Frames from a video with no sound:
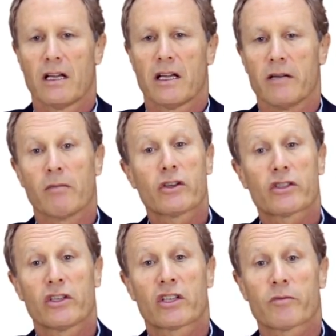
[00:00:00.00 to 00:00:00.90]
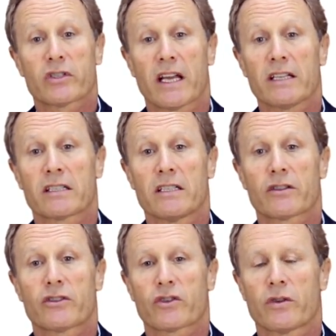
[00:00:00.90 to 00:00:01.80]
In most circumstances,
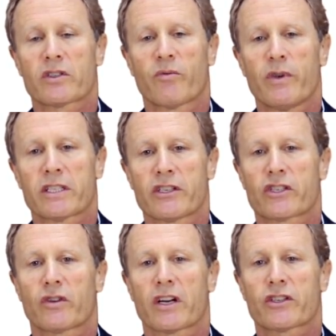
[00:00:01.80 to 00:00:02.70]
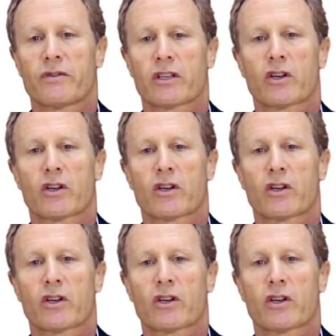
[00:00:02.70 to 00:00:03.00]
the choice of business structure is a